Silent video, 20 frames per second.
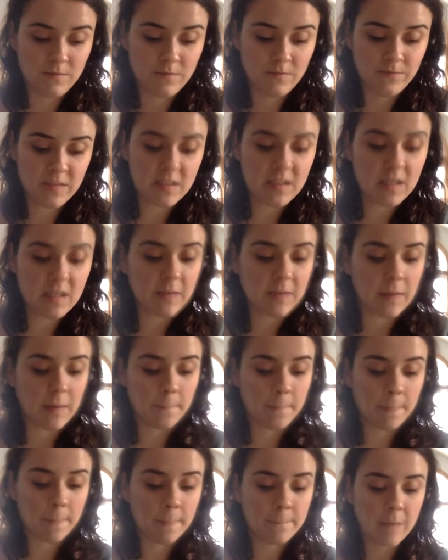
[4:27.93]
To get
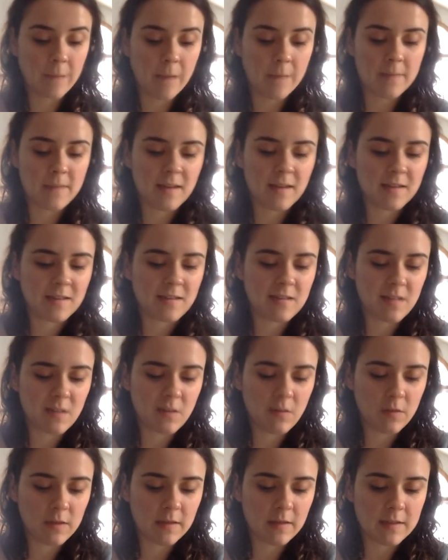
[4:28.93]
them, I began
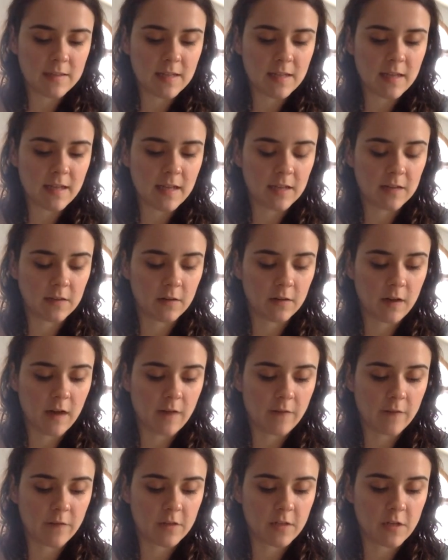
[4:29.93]
secretly listening in on their
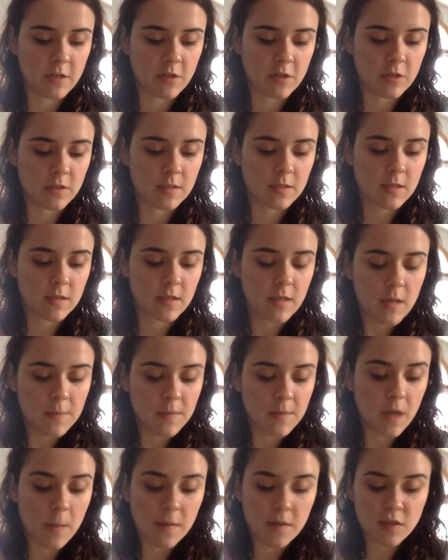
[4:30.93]
conversations,
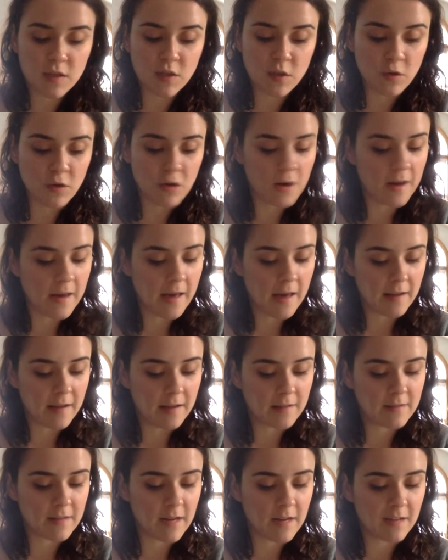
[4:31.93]
becoming so good at
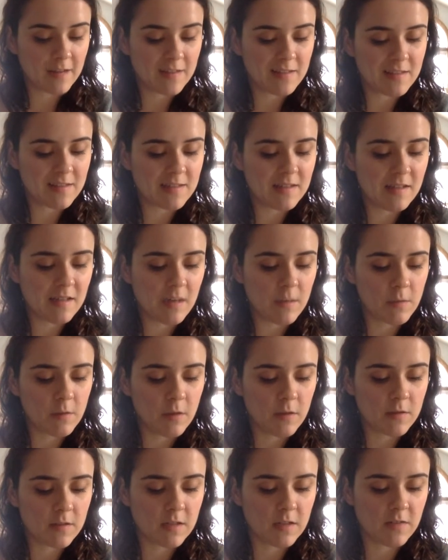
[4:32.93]
it that I could sneak up
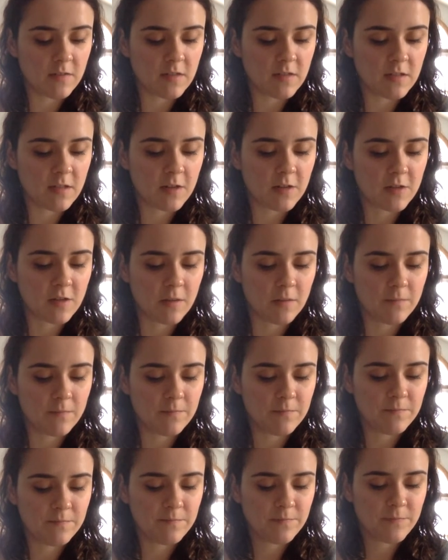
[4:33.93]
close enough to touch them,
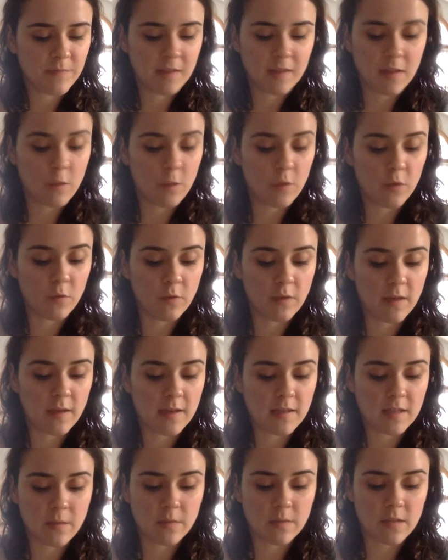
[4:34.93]
and they wouldn't
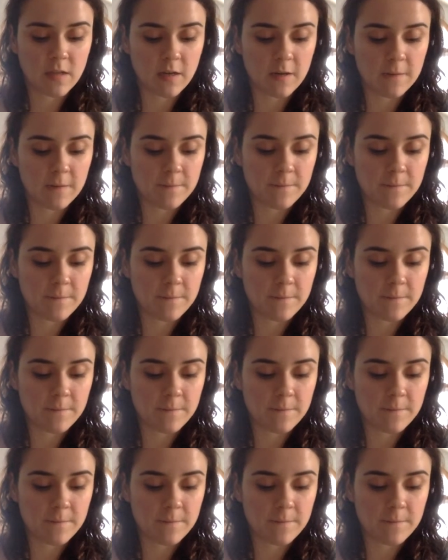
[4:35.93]
realize I was there.